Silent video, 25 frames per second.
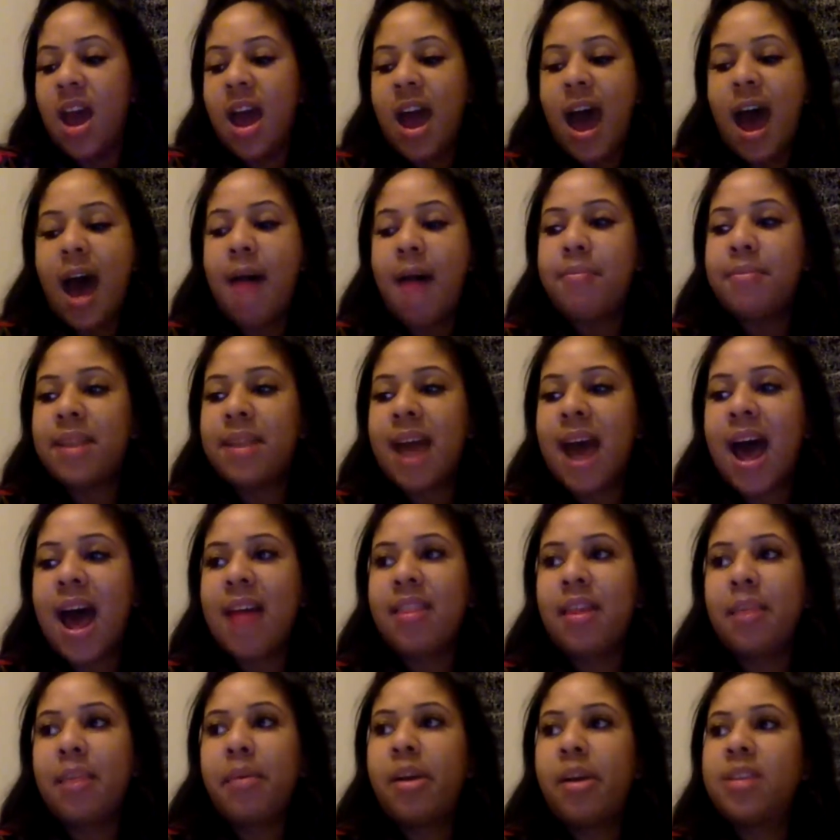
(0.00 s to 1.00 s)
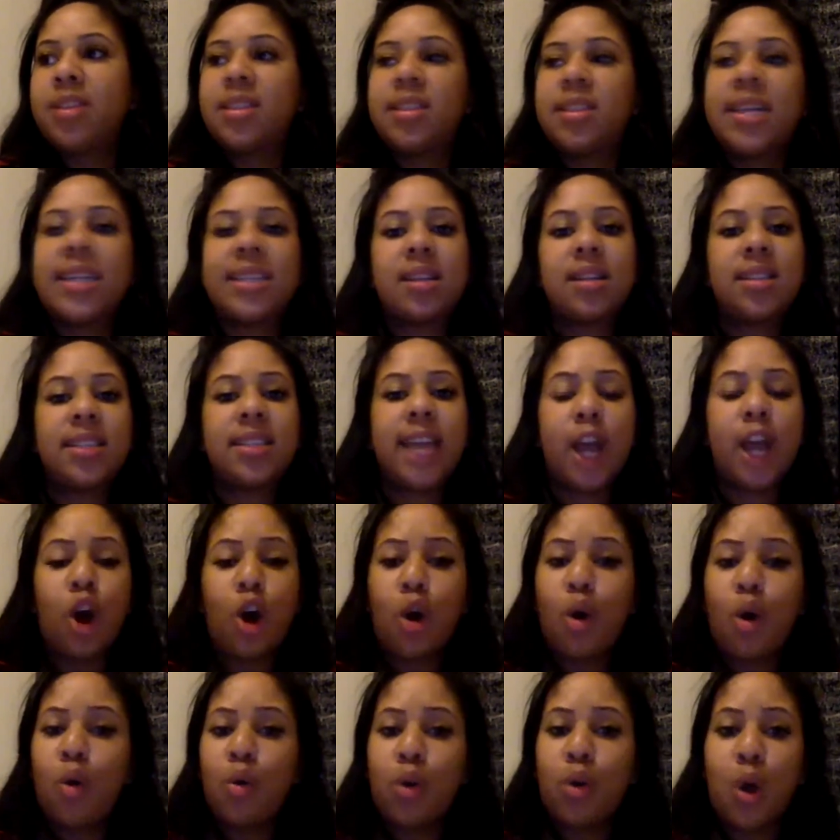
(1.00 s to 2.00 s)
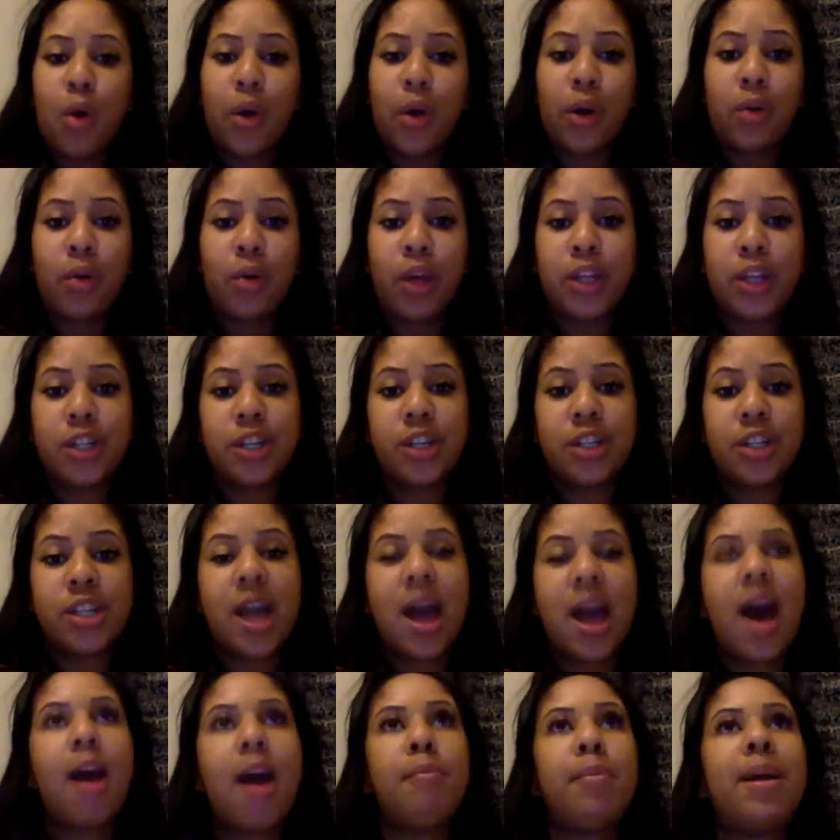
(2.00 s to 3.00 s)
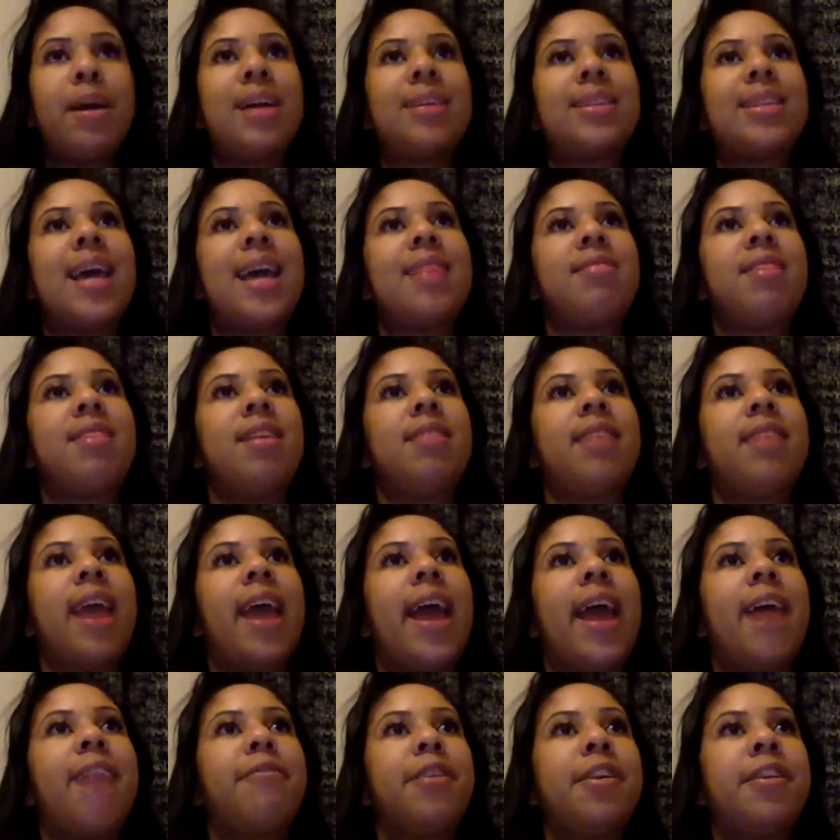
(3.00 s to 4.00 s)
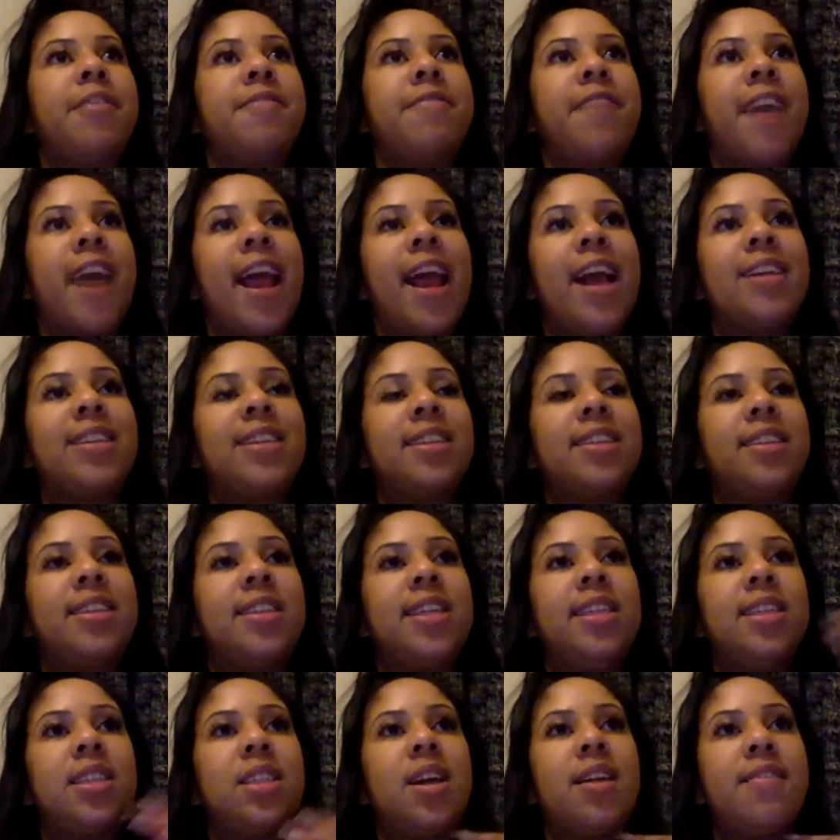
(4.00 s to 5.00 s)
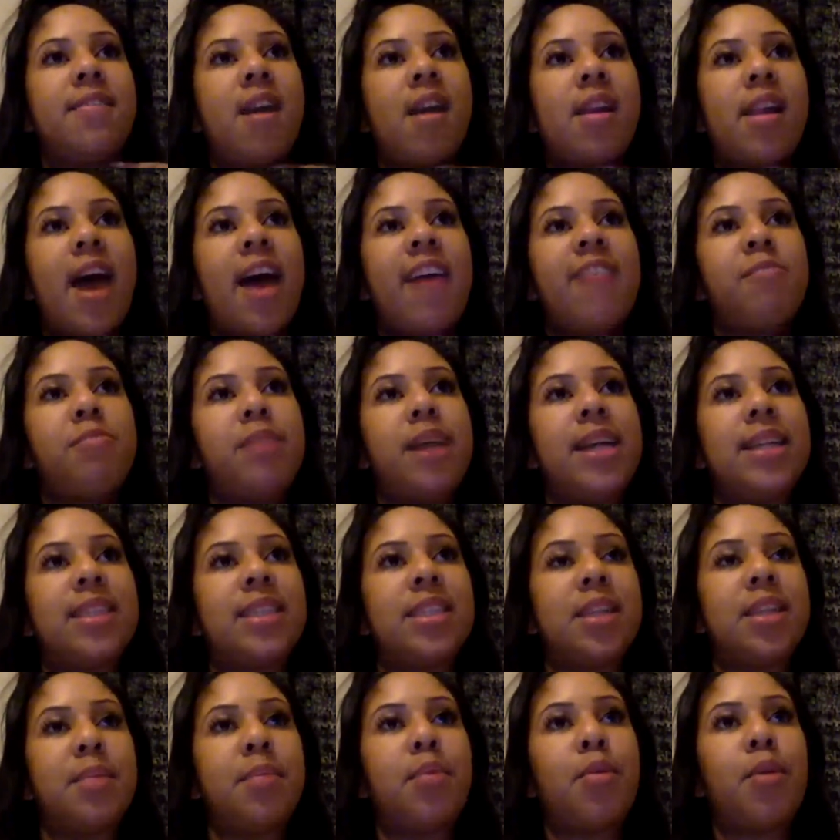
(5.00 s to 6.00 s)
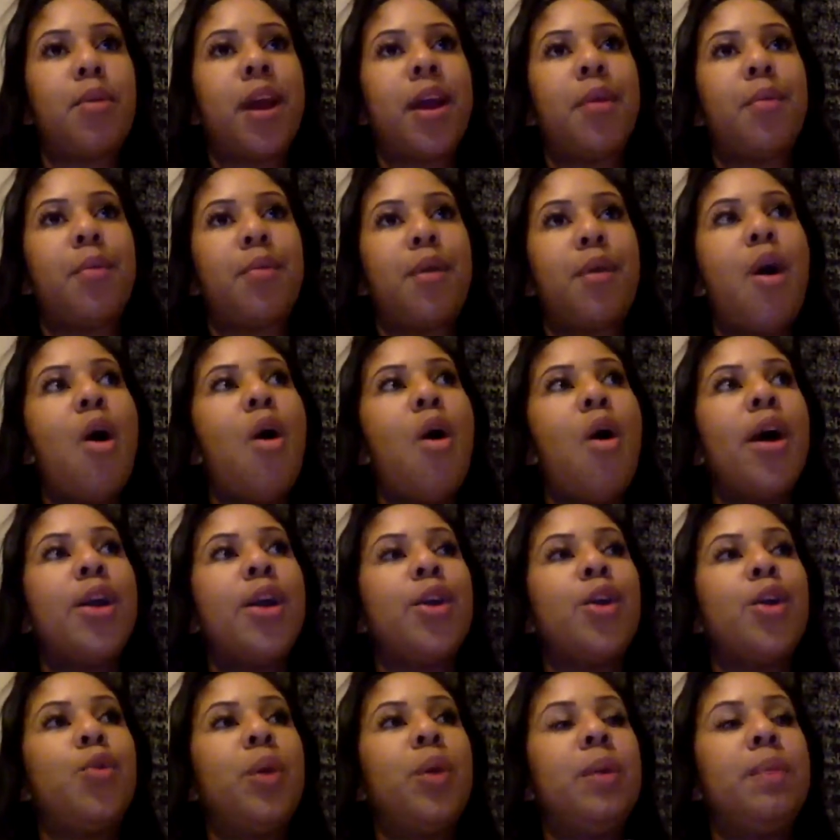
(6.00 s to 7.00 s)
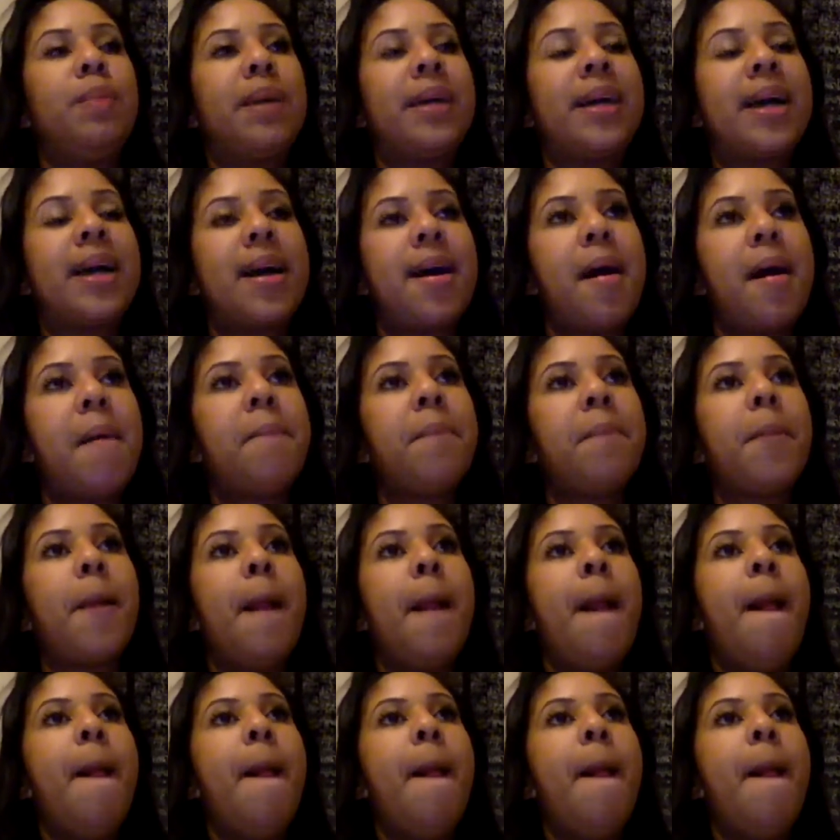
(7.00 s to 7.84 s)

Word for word: I'm not the person that's going to say, oh, go and quit your job, because I think that every phase and season of our life plays an important role in who we become.